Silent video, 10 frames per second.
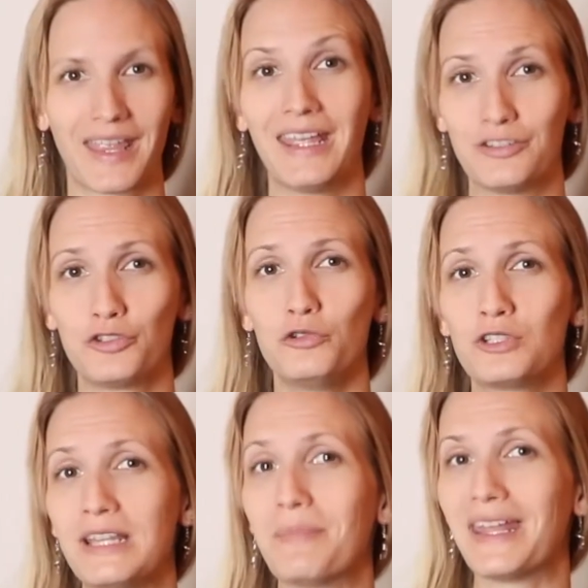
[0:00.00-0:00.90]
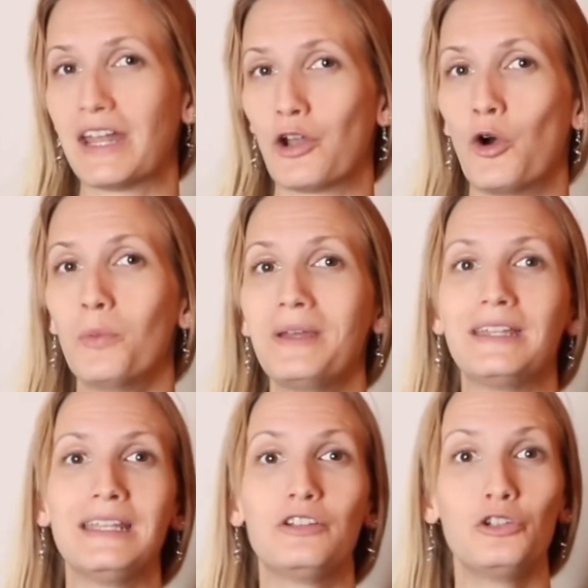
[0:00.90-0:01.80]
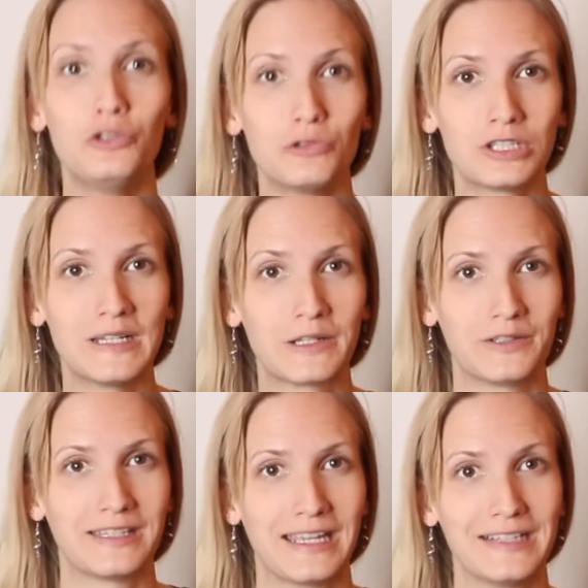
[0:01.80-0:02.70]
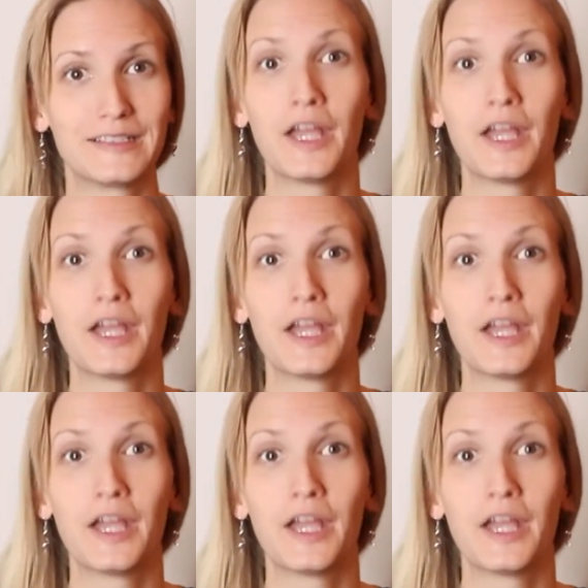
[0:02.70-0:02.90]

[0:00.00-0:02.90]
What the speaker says: It's usually made at home and it usually contains